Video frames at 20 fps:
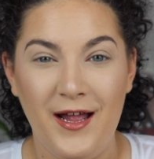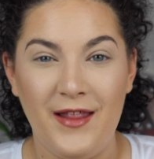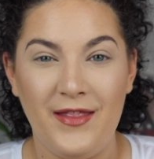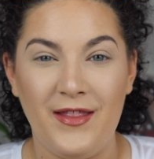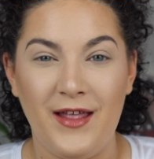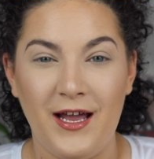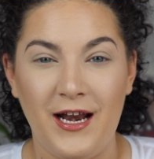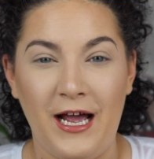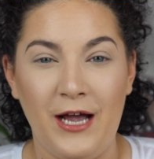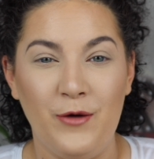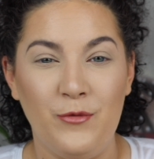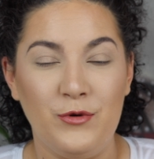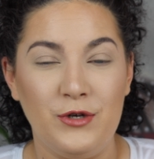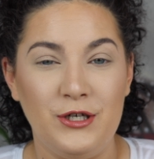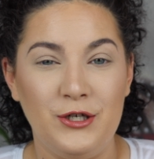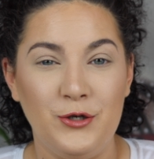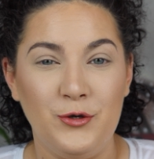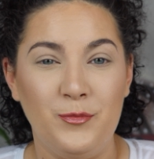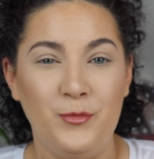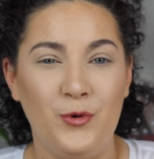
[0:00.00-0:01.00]
that I would
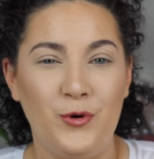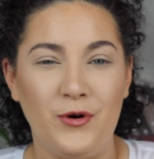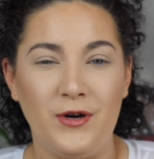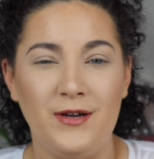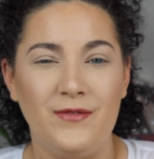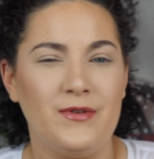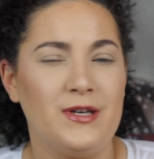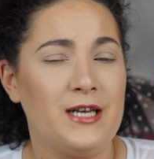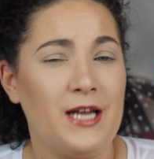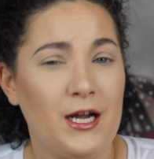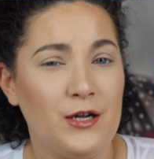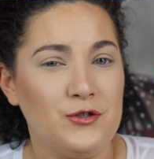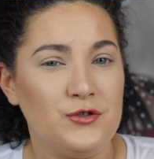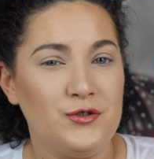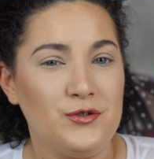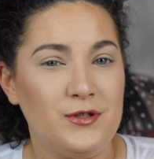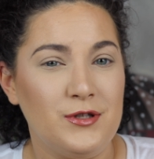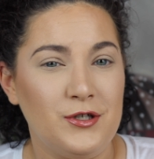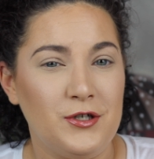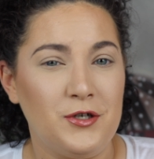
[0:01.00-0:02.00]
do more of a
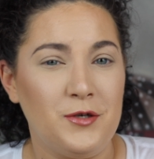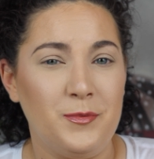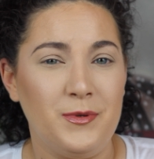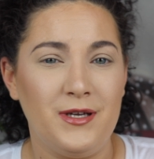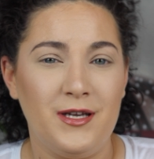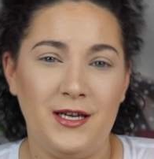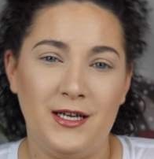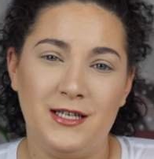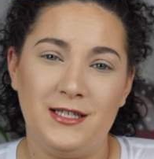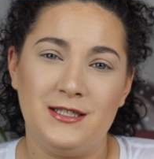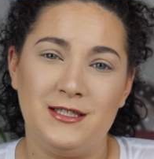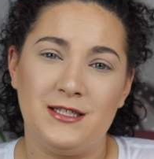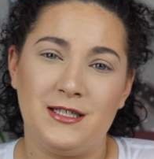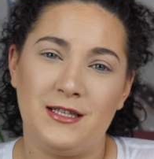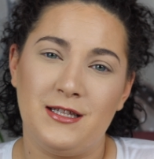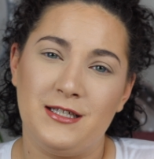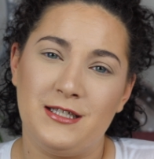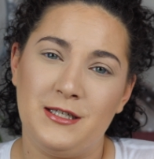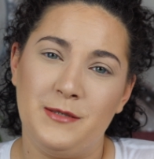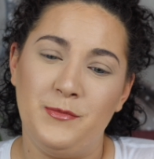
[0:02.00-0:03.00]
natural look because of
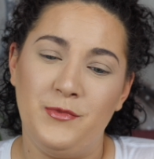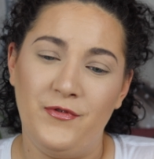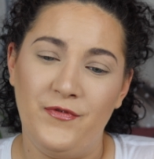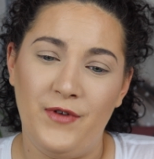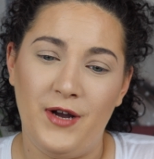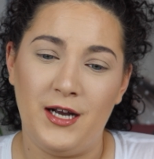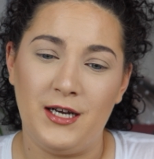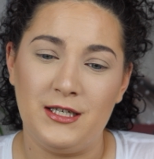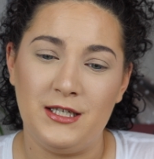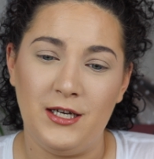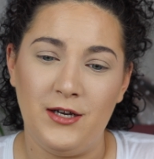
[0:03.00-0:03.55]
the simple fact